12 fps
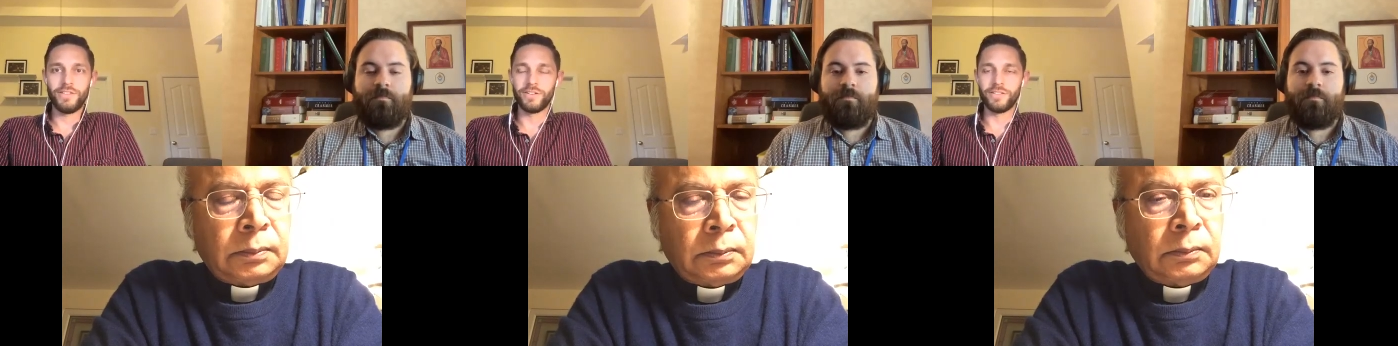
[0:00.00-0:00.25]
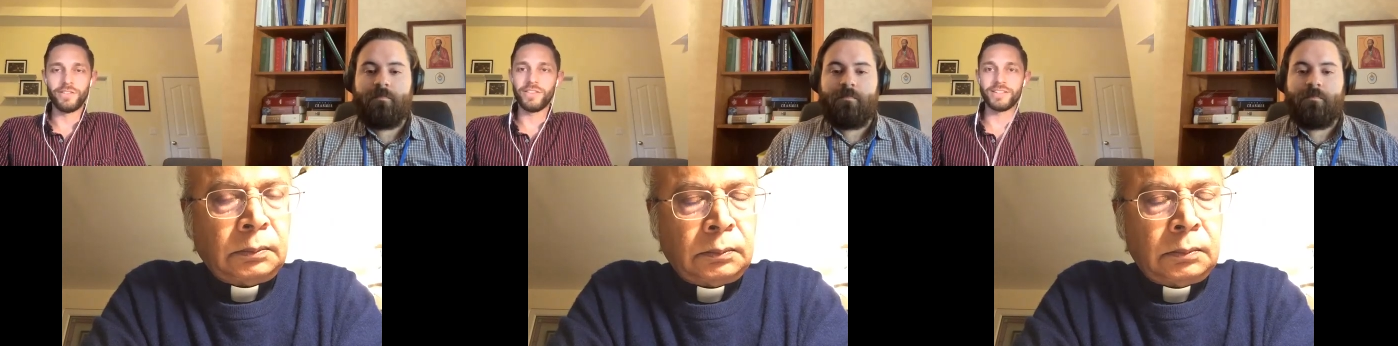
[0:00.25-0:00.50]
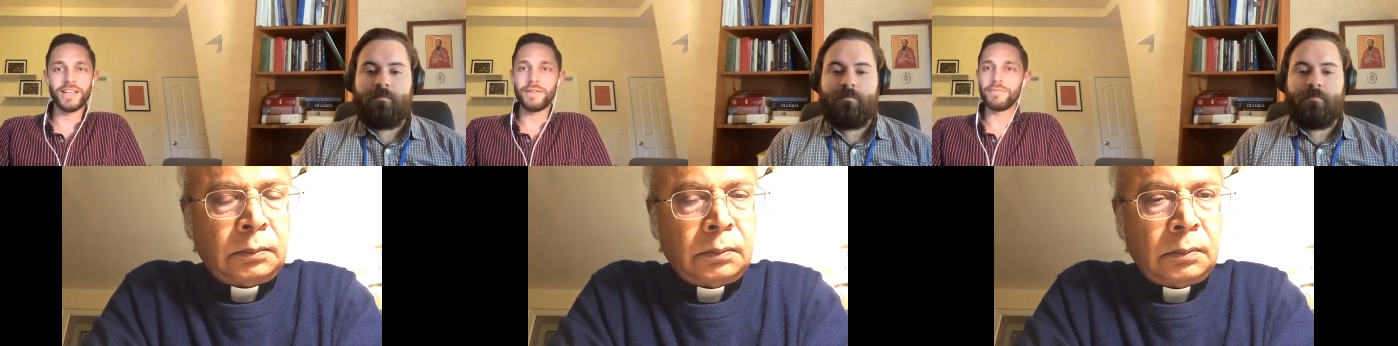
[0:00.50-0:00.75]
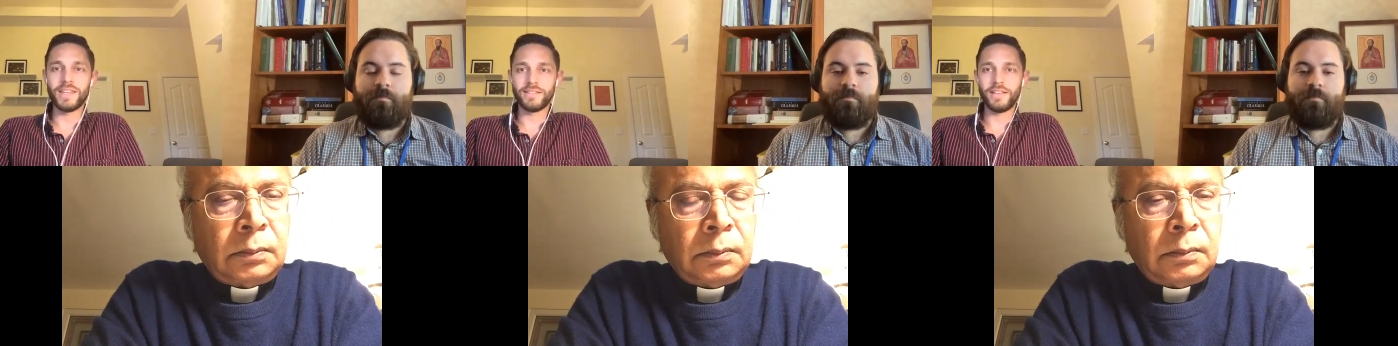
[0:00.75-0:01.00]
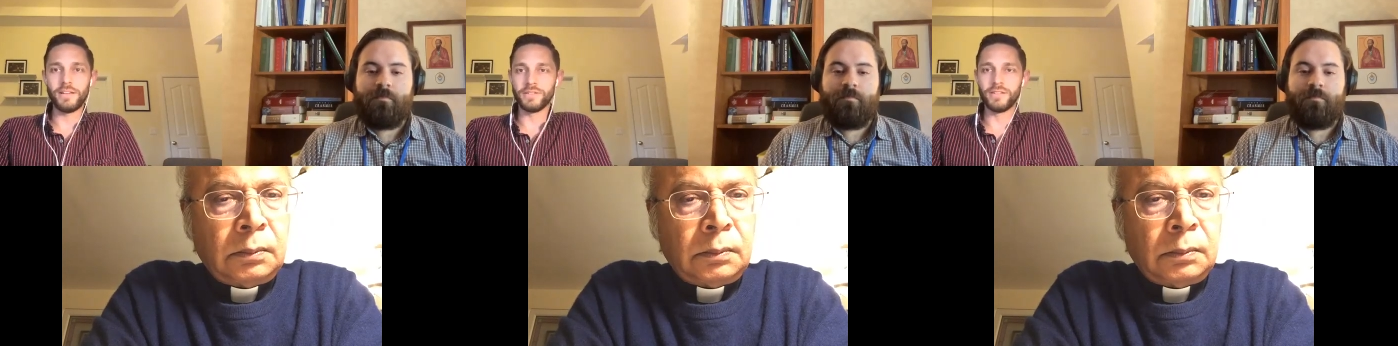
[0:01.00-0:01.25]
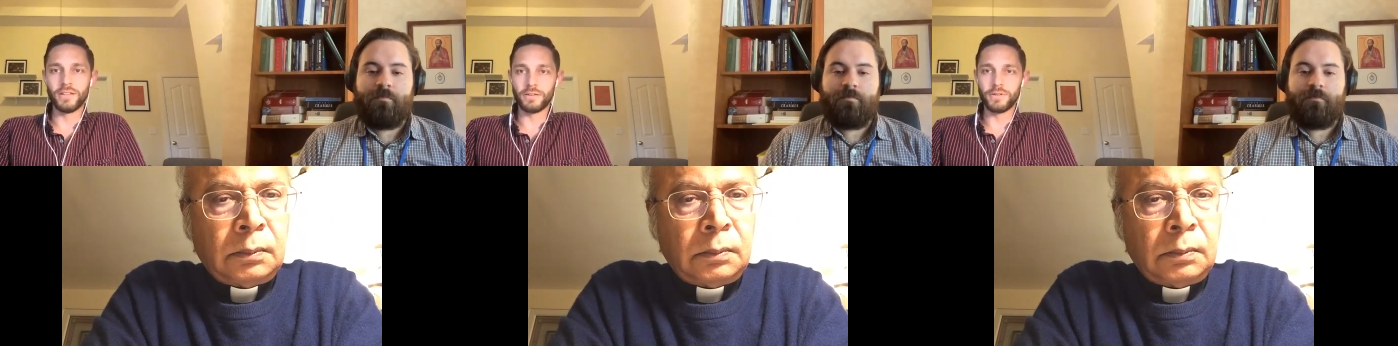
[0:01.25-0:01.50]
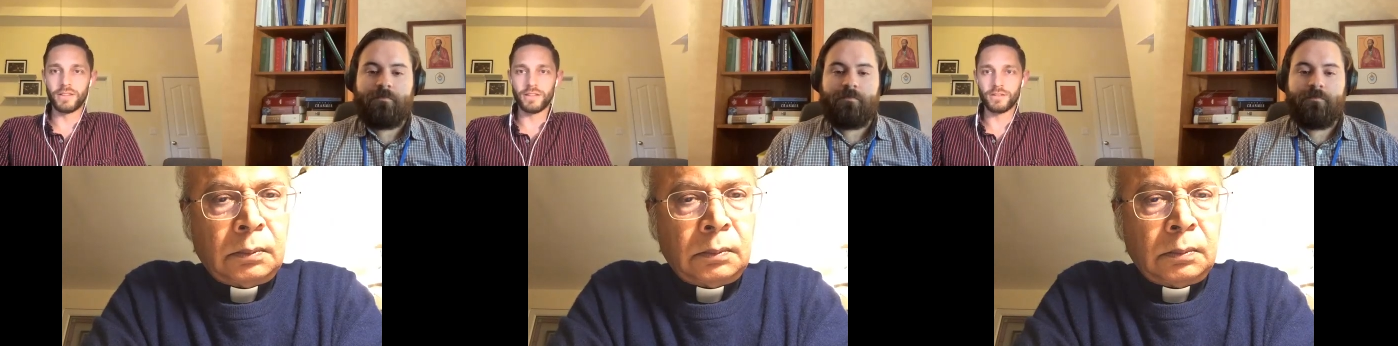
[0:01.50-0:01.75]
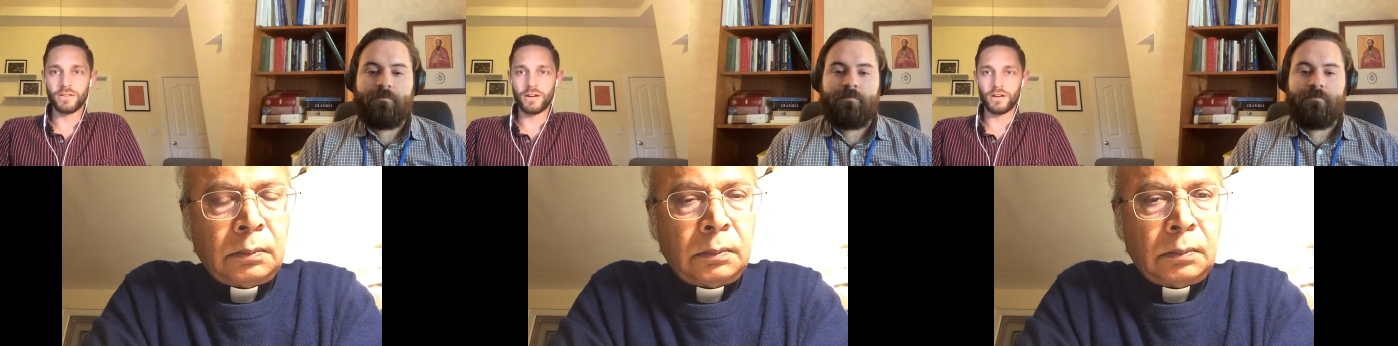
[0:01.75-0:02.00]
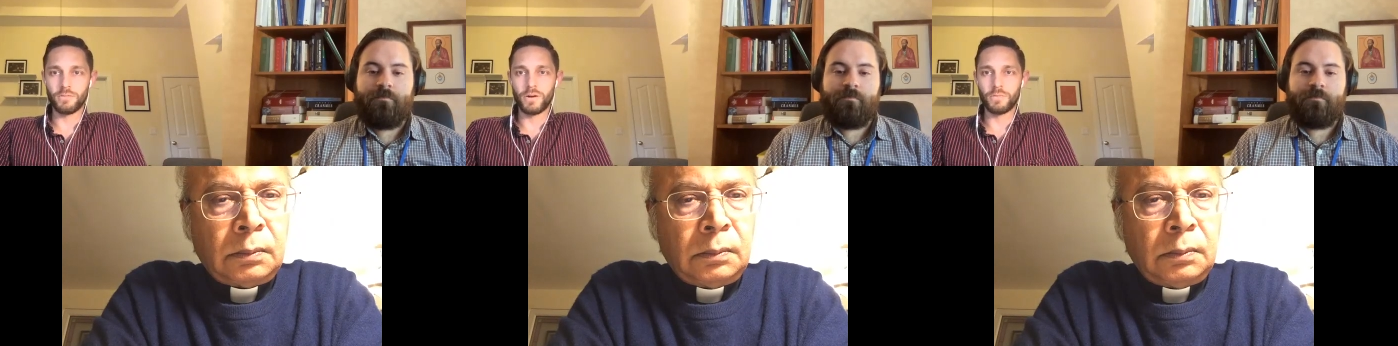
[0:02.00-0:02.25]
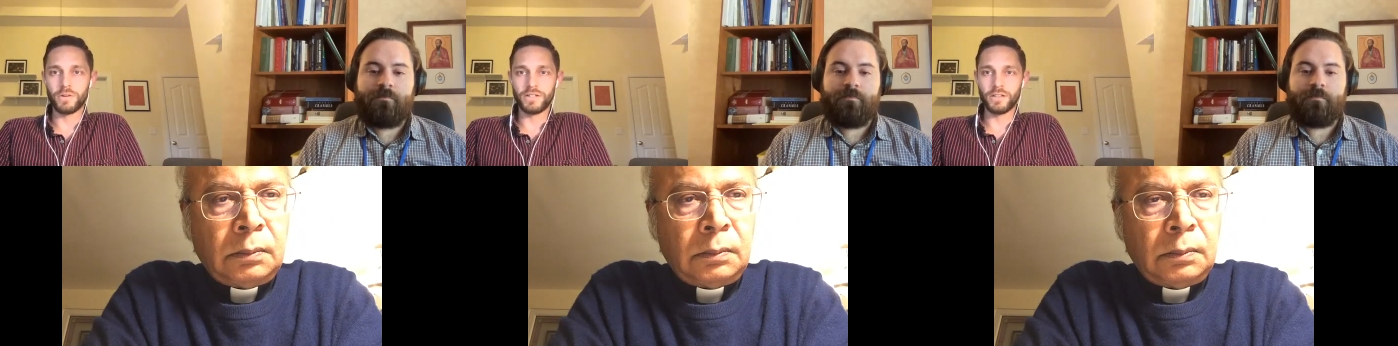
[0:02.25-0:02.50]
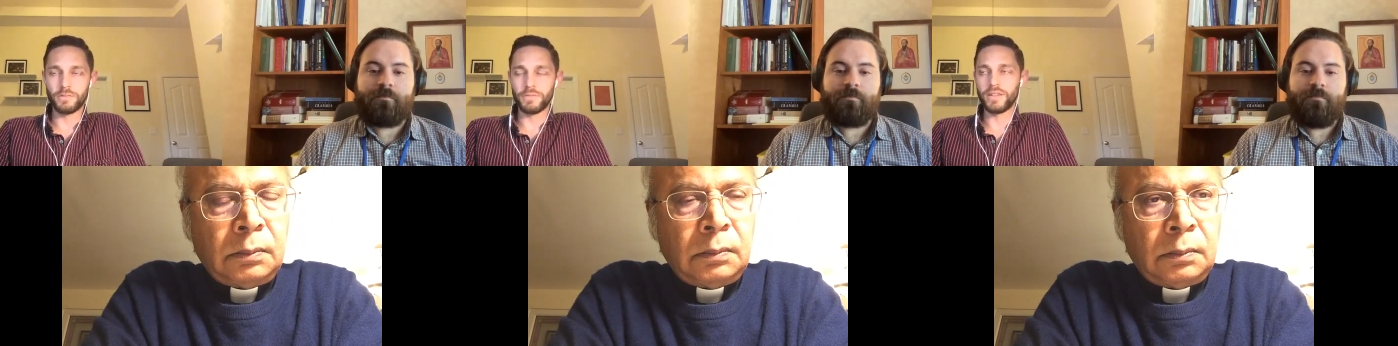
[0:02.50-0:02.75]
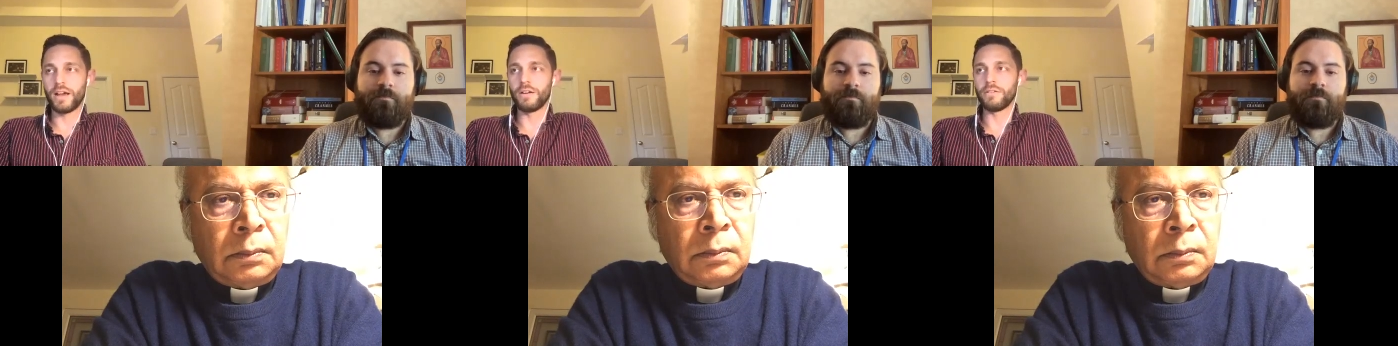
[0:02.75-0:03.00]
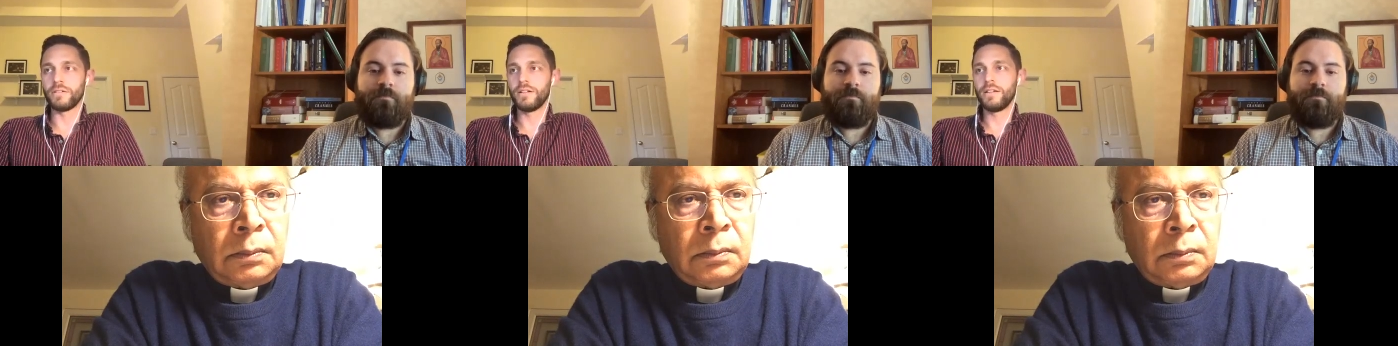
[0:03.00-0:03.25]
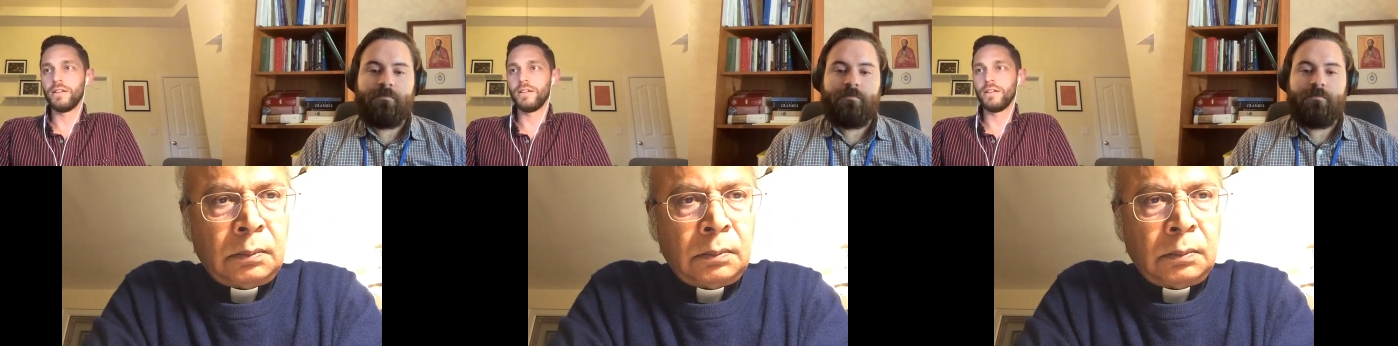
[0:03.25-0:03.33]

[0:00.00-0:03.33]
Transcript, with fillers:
Speaker 1: they're the same things he was dealing with as are what we're dealing with now,